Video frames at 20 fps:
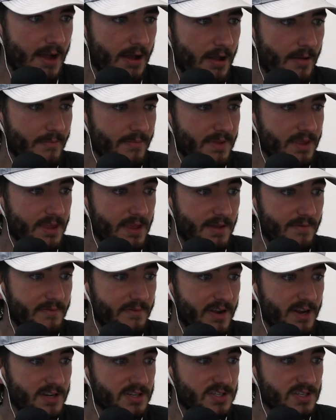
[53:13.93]
He
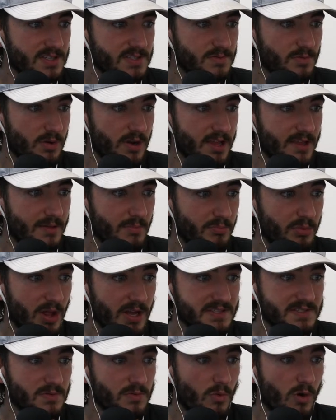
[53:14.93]
finishes with
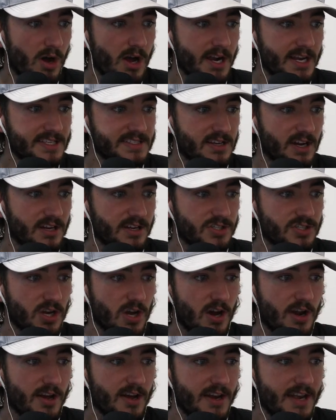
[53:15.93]
+1. He's got a
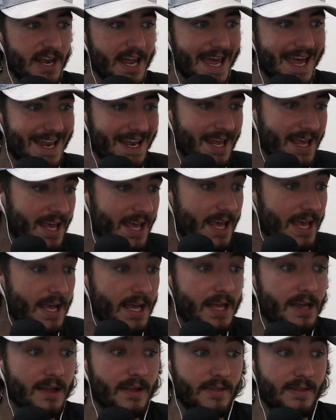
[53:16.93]
shot on net.
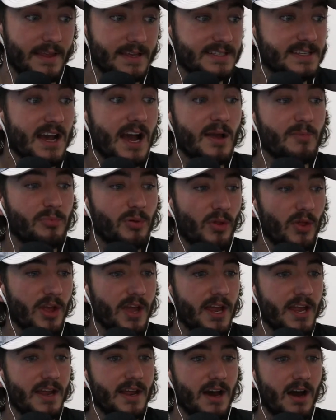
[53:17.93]
This guy
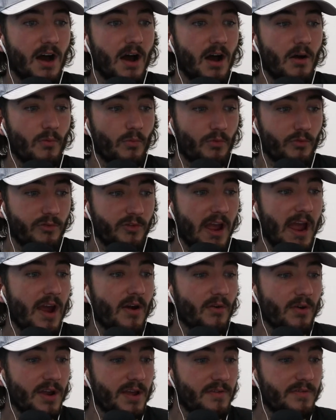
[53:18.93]
played
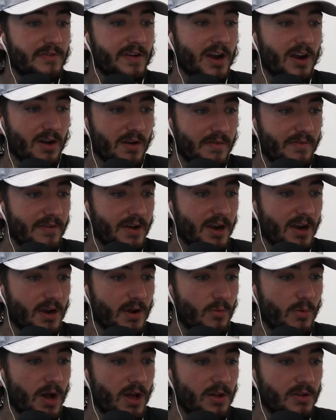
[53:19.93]
very, very, very
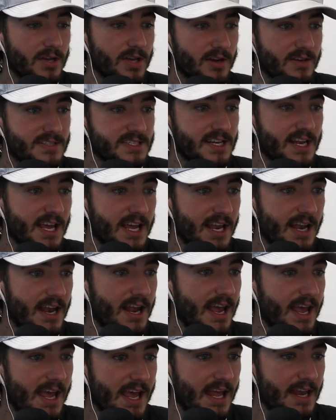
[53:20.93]
well here tonight,
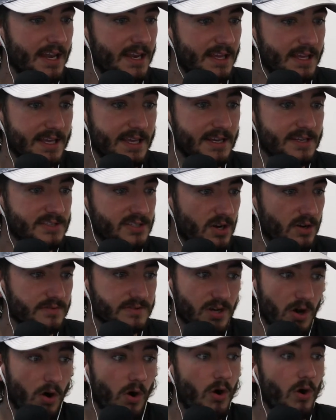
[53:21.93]
and he deserves
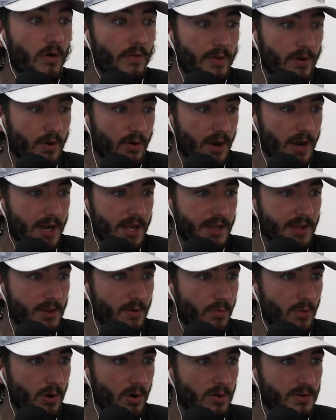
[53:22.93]
all the credit in the
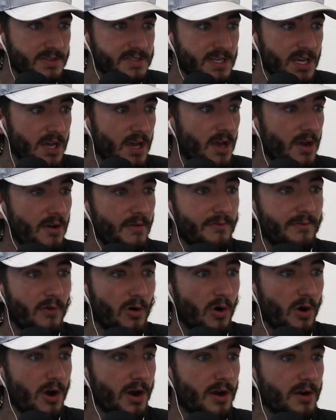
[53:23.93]
world
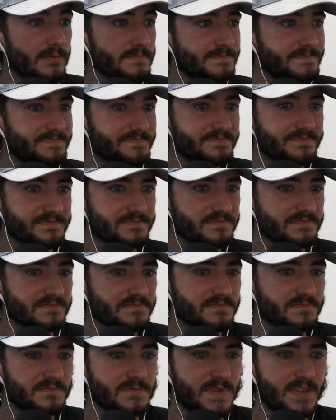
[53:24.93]
for
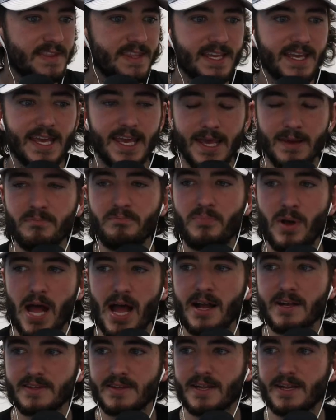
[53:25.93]
the
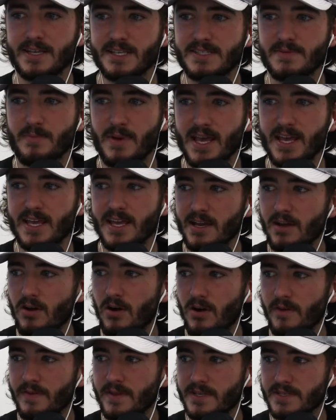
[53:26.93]
impact that he's making
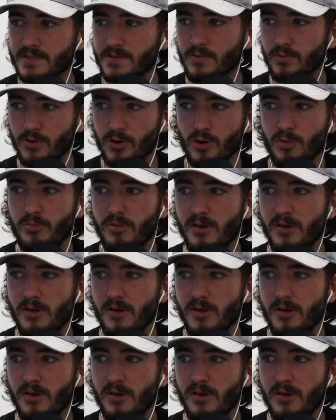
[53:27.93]
on this group